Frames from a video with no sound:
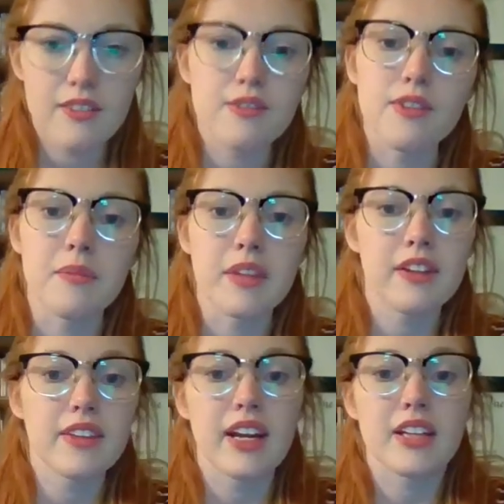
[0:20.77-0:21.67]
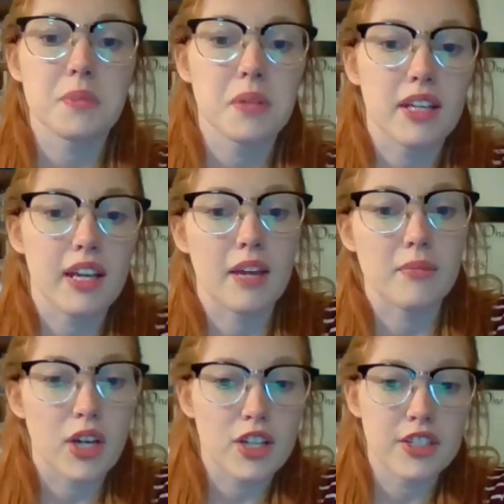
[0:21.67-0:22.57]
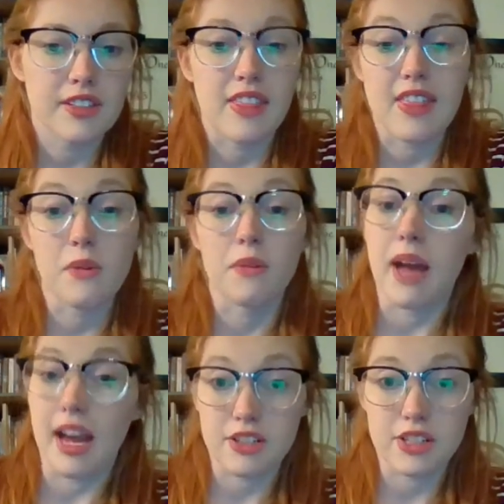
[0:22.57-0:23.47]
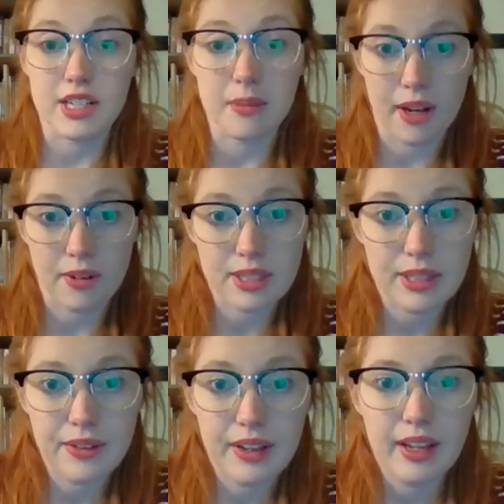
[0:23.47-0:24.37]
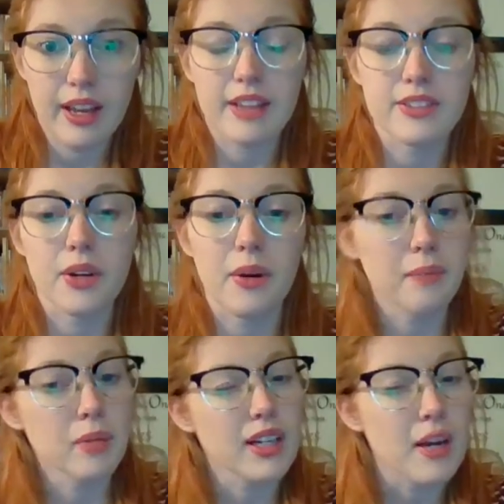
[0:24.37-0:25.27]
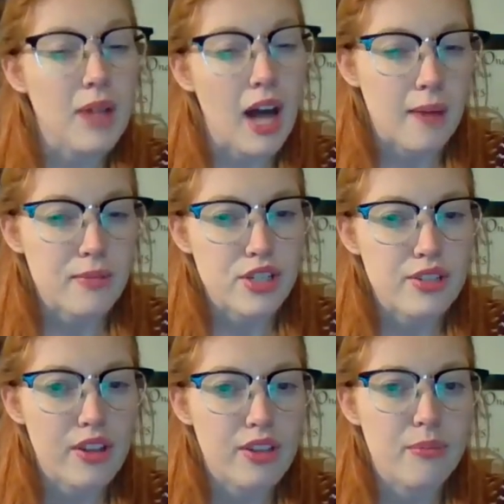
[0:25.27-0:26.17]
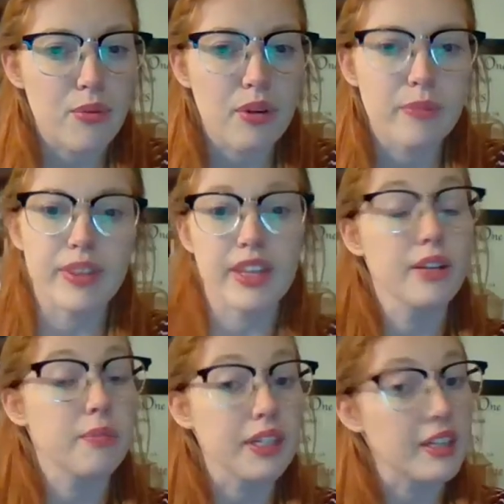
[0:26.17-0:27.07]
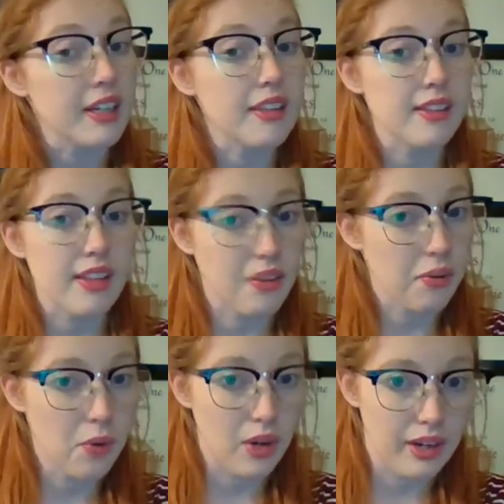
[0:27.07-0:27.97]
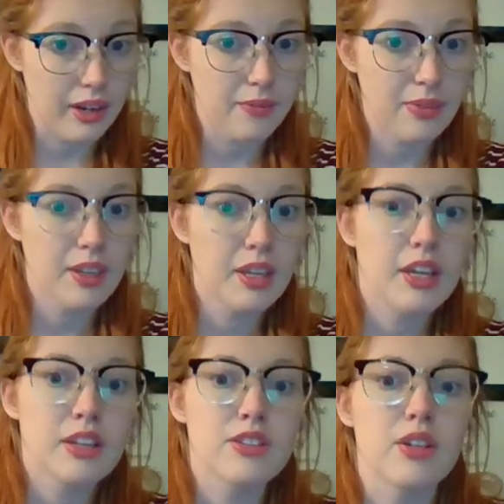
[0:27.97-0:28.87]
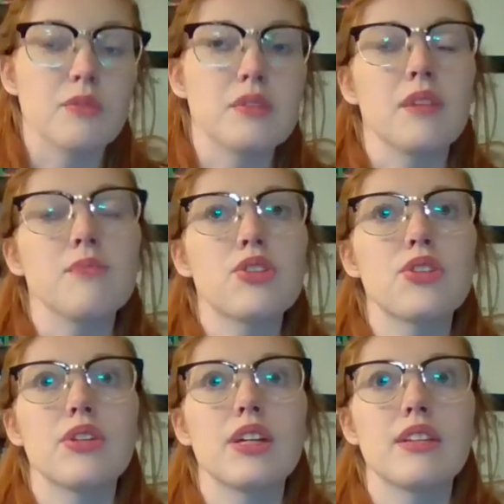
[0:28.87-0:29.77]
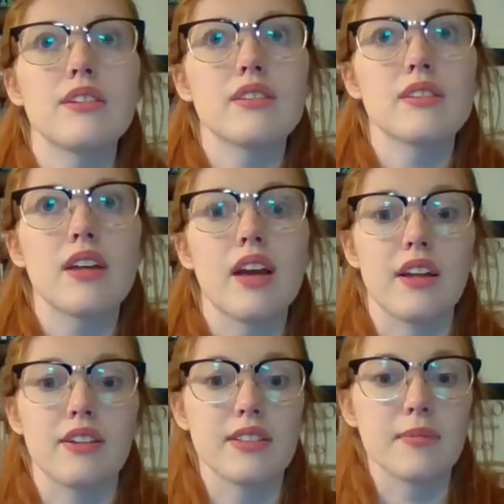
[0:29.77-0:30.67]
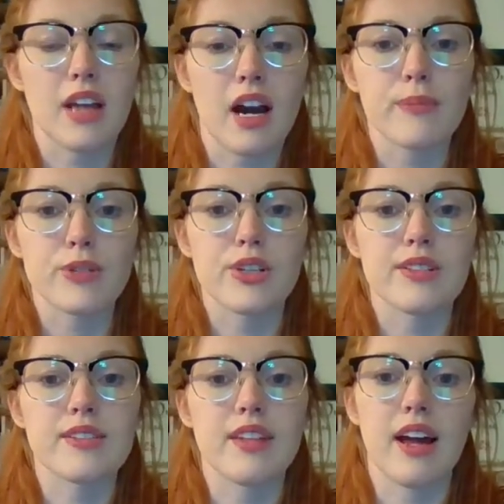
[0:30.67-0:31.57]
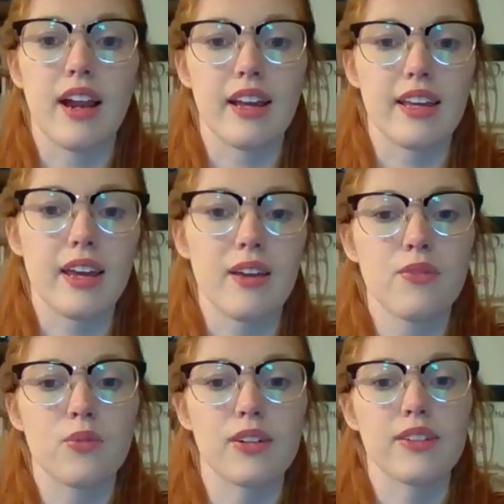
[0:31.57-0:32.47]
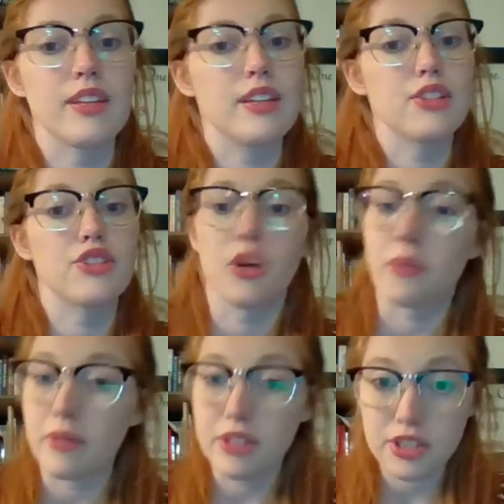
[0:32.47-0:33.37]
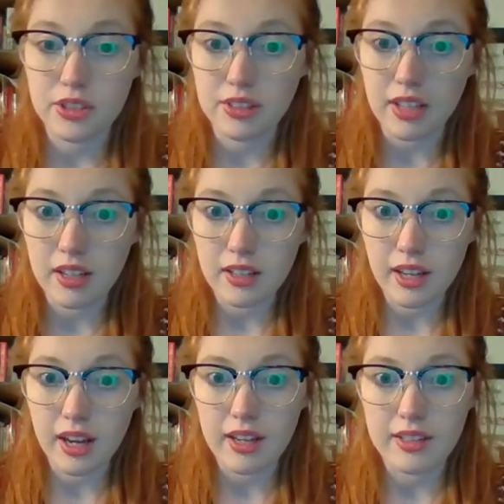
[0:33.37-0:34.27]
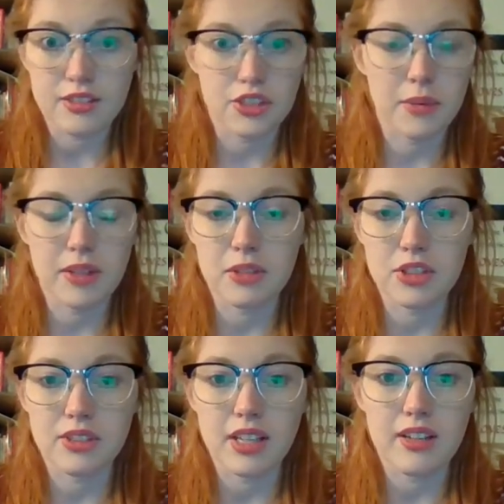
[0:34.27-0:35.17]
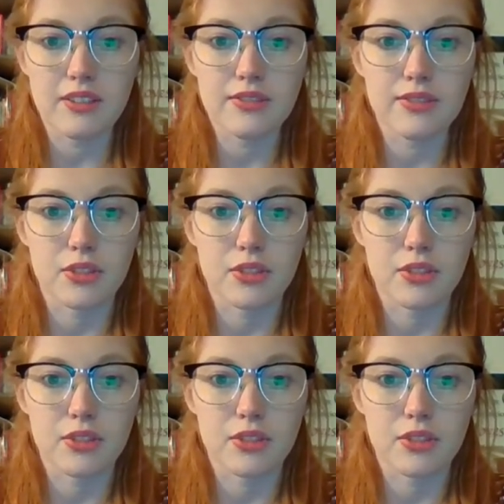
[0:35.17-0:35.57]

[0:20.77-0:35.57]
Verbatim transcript: From there, they got to pick a project that they were passionate about. And so I put a couple options on the board, but they could pick anything that they wanted. So some students and some of the options that I gave were the show me what you lo- got, show me what you love,